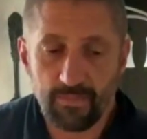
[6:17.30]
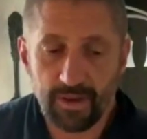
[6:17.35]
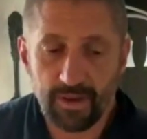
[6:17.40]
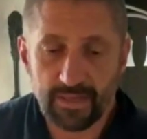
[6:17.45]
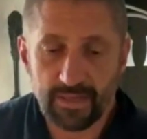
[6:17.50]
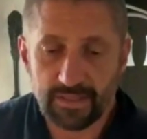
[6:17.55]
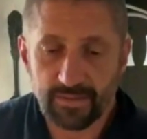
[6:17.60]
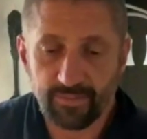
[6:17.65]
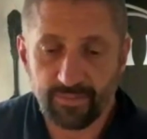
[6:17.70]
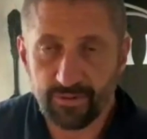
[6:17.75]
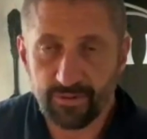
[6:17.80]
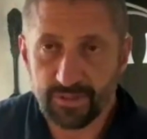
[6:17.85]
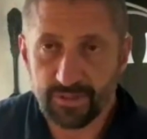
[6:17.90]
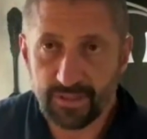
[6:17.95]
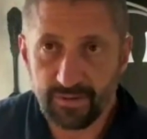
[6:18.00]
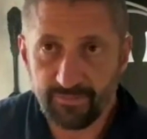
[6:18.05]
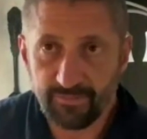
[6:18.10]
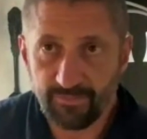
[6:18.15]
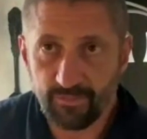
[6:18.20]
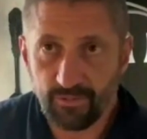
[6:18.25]
as the
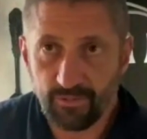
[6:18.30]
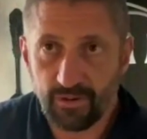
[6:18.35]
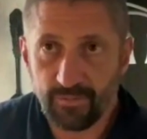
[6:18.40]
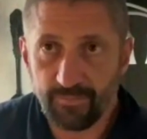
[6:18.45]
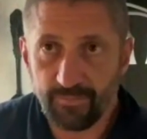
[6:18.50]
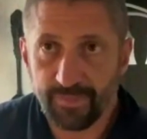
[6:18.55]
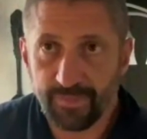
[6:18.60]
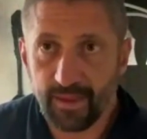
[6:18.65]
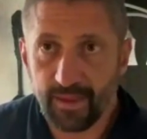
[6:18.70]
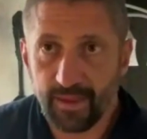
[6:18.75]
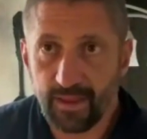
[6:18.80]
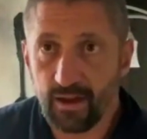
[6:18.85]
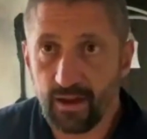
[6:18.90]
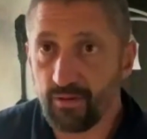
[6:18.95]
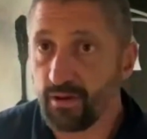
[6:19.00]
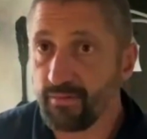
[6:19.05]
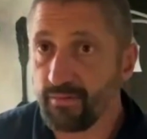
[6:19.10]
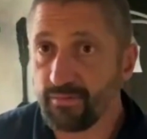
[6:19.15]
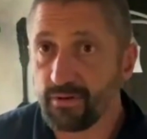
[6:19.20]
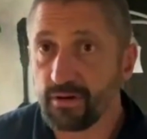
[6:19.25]
protein for it.
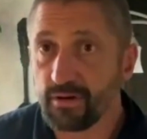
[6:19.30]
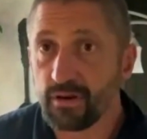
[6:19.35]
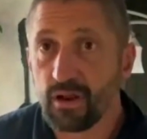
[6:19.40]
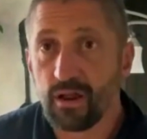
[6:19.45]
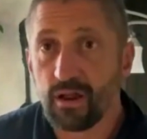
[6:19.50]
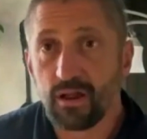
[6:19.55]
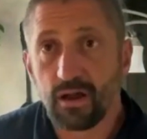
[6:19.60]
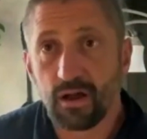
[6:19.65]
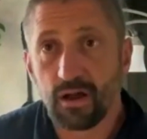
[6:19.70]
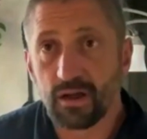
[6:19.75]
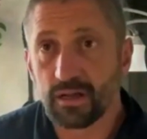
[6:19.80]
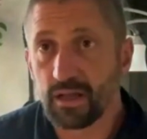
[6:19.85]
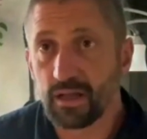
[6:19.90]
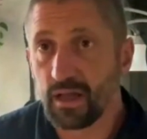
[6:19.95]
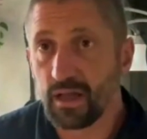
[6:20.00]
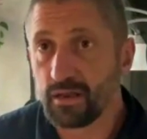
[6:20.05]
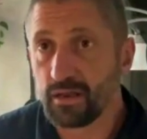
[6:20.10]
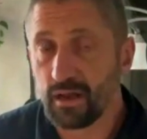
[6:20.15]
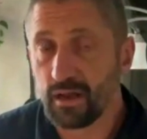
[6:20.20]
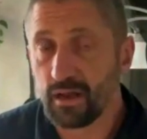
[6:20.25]
However,
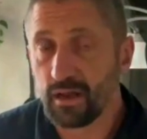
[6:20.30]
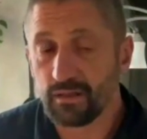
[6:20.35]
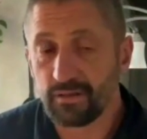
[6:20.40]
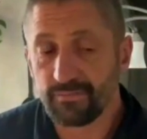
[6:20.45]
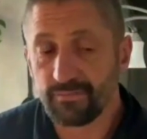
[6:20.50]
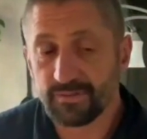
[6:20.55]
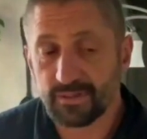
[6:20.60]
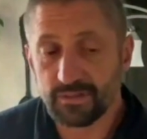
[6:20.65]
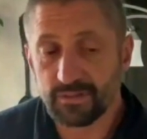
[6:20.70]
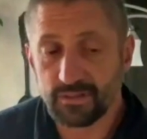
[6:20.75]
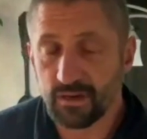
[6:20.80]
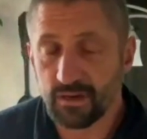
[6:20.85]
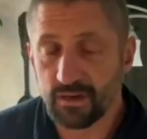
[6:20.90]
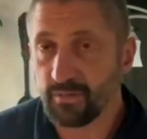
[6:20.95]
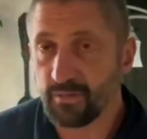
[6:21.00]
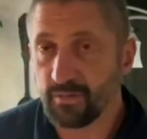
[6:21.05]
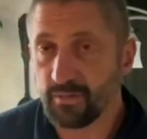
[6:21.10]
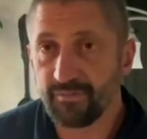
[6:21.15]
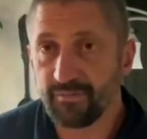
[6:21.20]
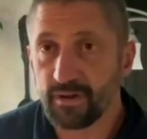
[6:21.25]
again, I love to talk
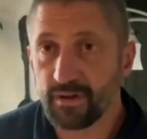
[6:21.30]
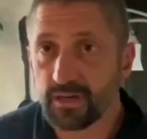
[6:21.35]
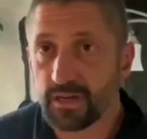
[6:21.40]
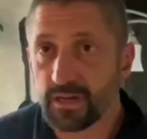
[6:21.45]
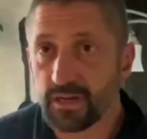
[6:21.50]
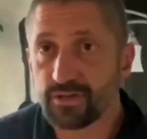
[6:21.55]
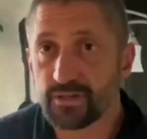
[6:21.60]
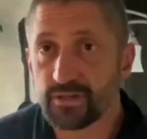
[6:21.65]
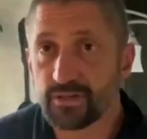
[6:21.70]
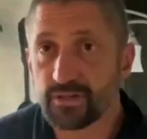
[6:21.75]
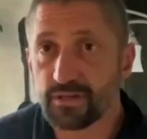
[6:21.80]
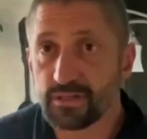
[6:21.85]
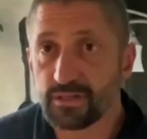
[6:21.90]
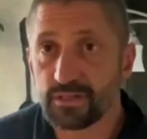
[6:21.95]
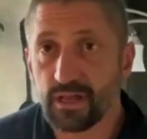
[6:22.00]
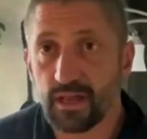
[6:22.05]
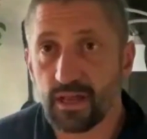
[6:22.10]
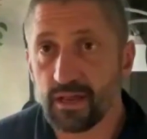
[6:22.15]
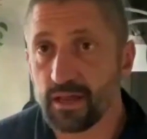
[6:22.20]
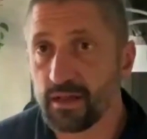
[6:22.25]
about
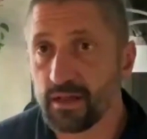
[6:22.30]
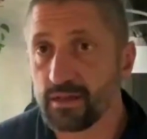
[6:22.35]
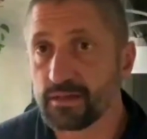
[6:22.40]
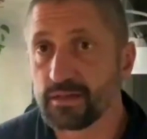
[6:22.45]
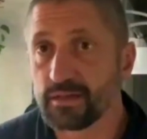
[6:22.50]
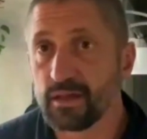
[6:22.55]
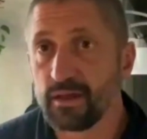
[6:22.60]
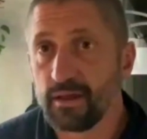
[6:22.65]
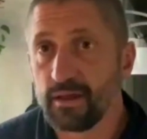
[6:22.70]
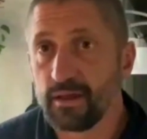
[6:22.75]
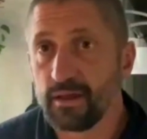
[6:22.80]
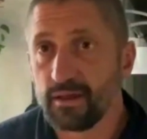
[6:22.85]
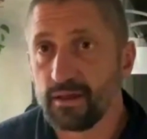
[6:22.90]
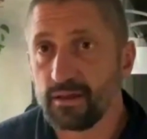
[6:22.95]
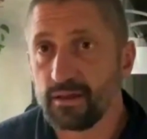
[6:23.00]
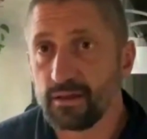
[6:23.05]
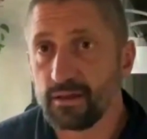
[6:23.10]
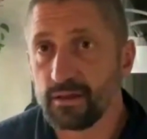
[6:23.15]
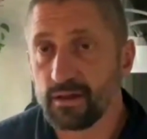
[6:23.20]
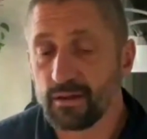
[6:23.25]
variations, and
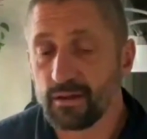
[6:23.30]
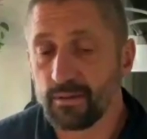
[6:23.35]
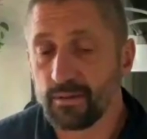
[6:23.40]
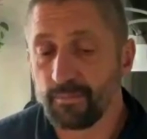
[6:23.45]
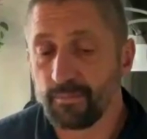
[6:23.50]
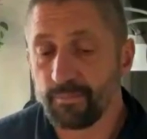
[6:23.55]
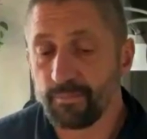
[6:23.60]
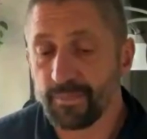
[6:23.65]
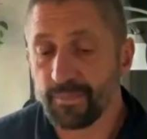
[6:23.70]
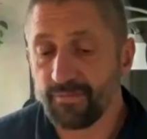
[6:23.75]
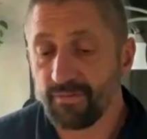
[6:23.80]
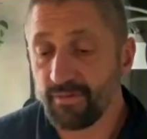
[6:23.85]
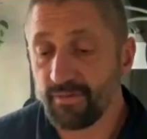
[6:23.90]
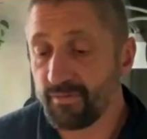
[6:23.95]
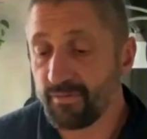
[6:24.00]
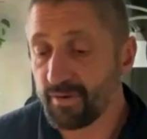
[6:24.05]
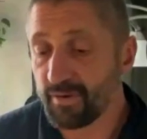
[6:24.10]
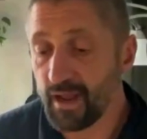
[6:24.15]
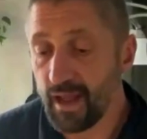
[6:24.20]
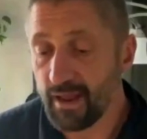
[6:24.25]
if you've
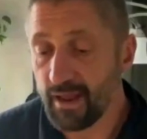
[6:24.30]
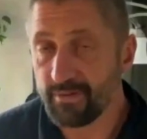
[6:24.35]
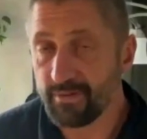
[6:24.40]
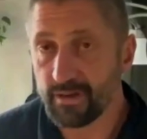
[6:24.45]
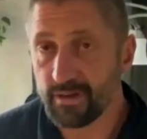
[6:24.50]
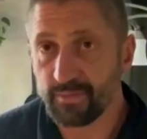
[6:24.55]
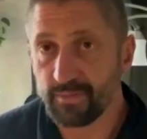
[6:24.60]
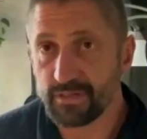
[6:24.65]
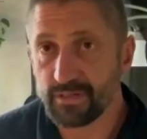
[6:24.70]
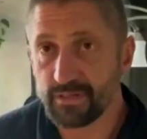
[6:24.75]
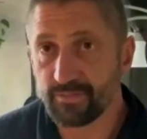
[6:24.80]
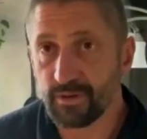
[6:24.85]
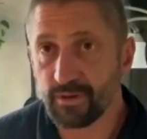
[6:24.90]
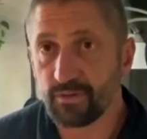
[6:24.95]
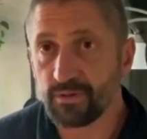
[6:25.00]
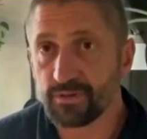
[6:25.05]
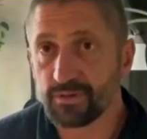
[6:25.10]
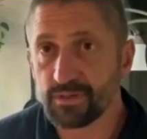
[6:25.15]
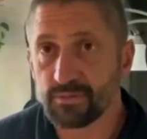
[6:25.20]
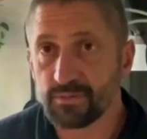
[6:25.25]
ever had Vietnamese spring
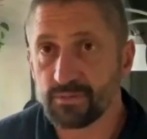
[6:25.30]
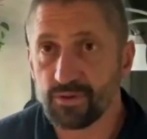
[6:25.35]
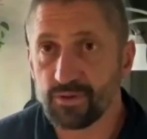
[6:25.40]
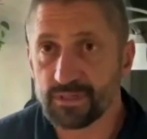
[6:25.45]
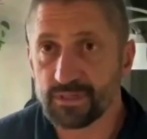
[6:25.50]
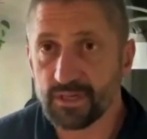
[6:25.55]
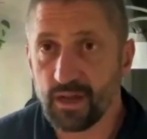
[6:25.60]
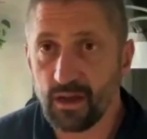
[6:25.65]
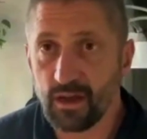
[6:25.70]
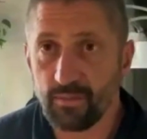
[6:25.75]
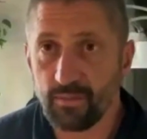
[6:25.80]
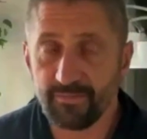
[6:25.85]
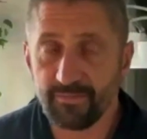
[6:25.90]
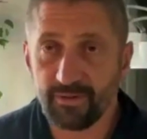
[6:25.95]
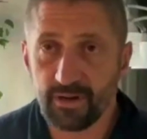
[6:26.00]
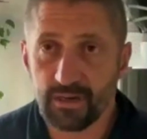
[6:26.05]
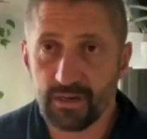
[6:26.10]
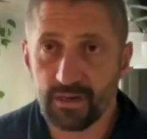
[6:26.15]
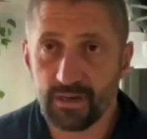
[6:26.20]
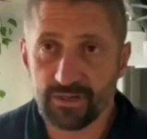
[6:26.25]
rolls, the most common
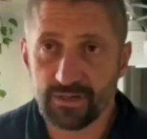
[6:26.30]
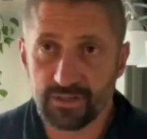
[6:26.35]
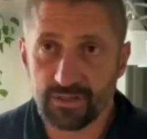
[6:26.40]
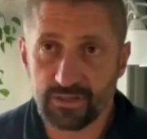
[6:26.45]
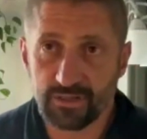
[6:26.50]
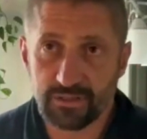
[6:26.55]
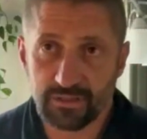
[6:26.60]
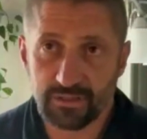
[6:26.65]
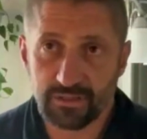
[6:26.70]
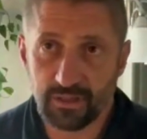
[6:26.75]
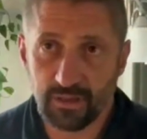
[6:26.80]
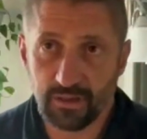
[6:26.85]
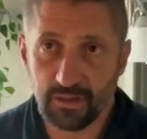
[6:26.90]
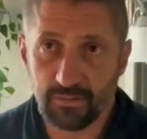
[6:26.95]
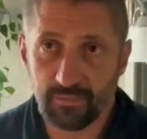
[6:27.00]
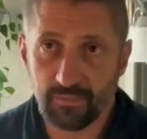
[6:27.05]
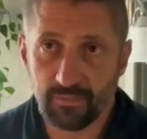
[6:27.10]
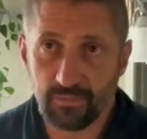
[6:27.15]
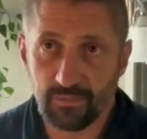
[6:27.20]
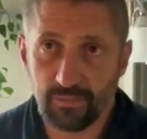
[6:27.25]
variations
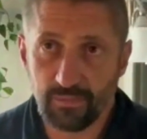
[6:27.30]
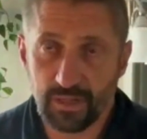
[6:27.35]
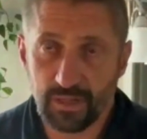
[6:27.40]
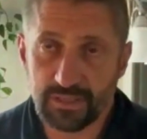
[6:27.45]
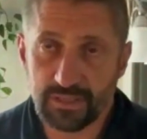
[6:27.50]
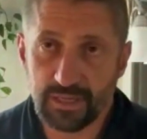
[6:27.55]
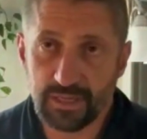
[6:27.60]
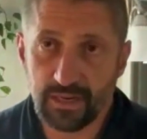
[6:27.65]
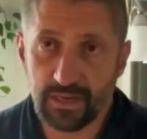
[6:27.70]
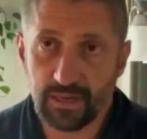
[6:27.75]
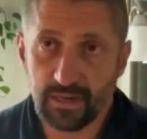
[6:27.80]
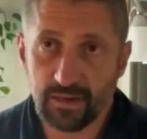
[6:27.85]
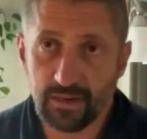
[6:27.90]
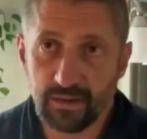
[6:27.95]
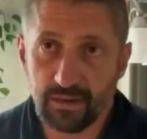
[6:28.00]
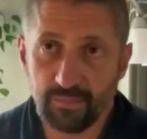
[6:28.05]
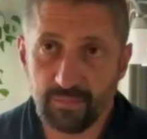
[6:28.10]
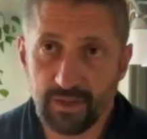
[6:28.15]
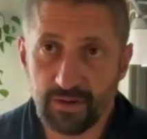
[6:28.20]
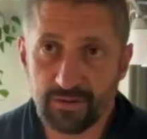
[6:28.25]

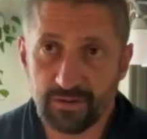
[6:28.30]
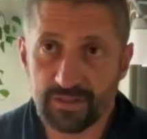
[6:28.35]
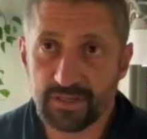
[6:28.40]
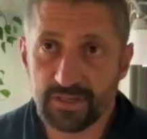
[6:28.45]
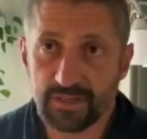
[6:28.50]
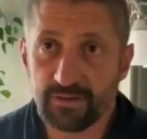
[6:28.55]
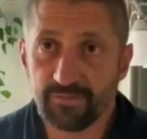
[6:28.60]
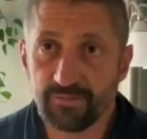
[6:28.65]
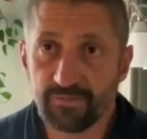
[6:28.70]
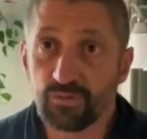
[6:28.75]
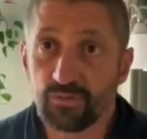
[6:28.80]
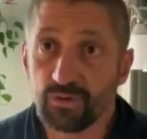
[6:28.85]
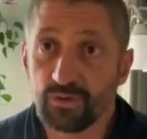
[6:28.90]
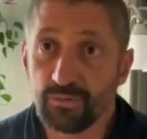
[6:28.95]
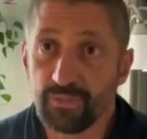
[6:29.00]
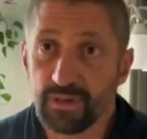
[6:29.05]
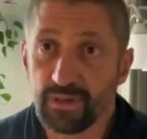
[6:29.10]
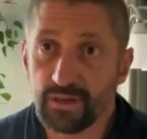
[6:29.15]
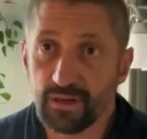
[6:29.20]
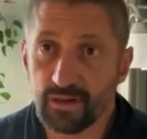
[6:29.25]
containing meat or seafood
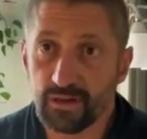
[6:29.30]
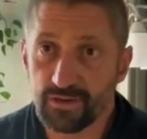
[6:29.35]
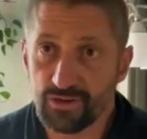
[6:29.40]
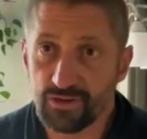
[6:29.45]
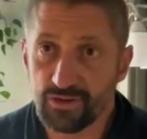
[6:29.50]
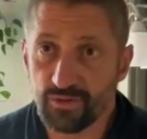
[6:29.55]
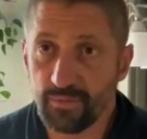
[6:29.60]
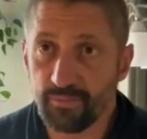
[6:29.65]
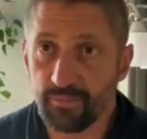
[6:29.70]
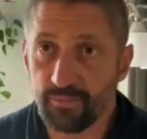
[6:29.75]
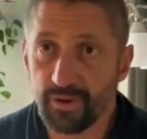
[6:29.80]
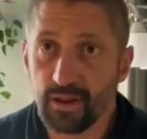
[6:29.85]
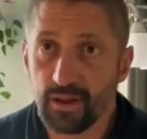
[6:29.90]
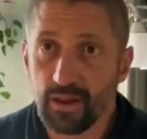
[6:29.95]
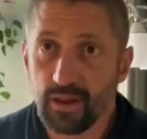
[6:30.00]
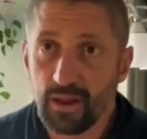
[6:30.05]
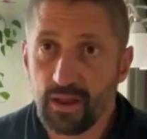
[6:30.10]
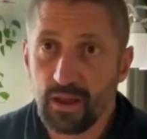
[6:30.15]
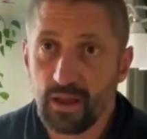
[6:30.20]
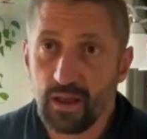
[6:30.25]
would be a shrimp.
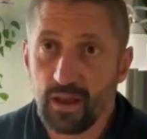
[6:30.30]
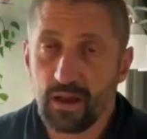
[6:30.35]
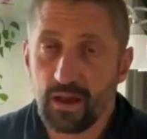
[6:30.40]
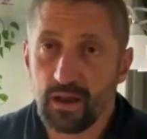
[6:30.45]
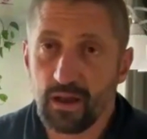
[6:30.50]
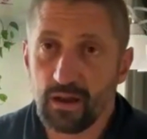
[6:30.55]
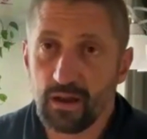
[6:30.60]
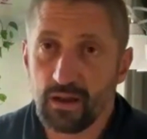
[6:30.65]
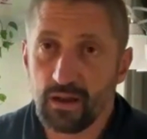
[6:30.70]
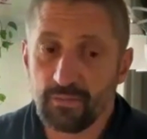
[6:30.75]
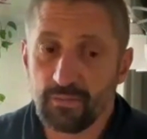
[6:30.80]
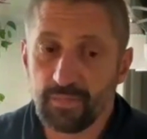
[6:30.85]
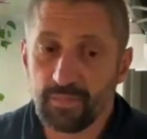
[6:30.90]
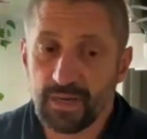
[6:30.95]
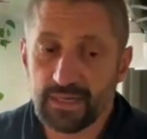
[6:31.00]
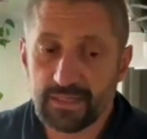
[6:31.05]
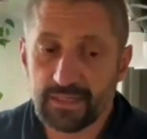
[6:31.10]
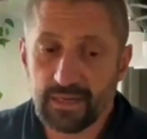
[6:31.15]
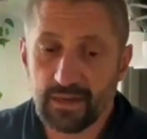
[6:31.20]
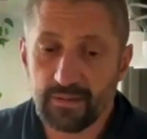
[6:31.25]

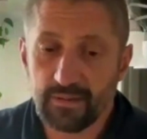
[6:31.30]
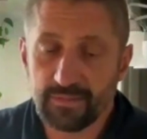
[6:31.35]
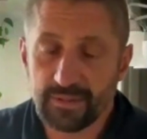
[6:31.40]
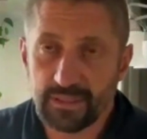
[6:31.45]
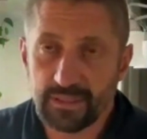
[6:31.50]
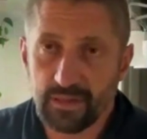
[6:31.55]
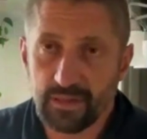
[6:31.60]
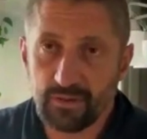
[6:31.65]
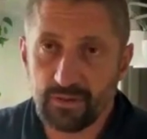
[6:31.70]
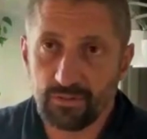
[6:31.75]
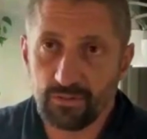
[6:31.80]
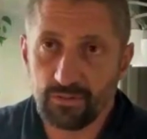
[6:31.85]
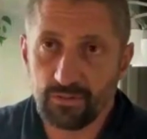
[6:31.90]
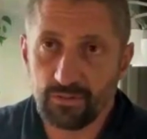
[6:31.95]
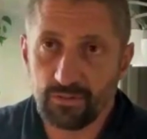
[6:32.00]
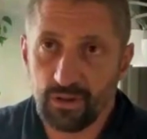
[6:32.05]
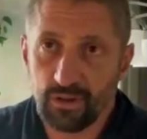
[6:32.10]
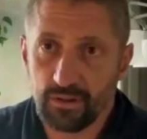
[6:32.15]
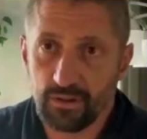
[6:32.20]
Many times they will